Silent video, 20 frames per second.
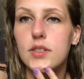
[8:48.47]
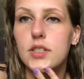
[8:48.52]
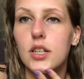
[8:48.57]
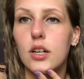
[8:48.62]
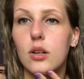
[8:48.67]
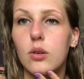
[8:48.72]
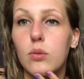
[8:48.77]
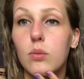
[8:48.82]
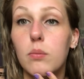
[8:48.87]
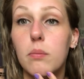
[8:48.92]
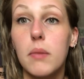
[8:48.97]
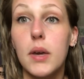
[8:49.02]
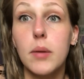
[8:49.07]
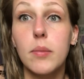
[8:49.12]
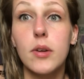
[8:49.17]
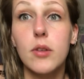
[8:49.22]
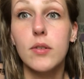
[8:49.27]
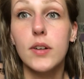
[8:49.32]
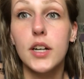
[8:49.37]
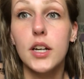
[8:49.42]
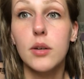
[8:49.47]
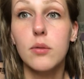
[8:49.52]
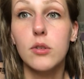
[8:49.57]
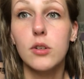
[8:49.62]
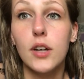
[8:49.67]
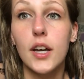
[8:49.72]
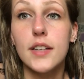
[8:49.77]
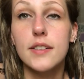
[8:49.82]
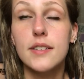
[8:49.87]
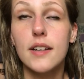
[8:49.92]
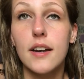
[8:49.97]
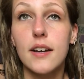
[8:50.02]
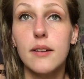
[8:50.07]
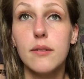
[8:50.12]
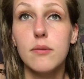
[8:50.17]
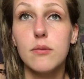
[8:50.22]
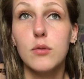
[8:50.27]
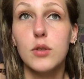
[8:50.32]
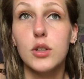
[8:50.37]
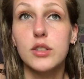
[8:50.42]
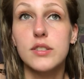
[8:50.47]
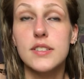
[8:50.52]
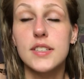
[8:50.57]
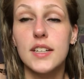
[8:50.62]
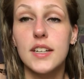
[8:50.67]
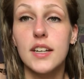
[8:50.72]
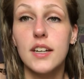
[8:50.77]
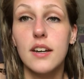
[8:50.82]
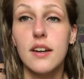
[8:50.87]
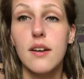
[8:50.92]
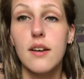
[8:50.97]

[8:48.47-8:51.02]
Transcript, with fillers: so maybe reading will get done, we'll see.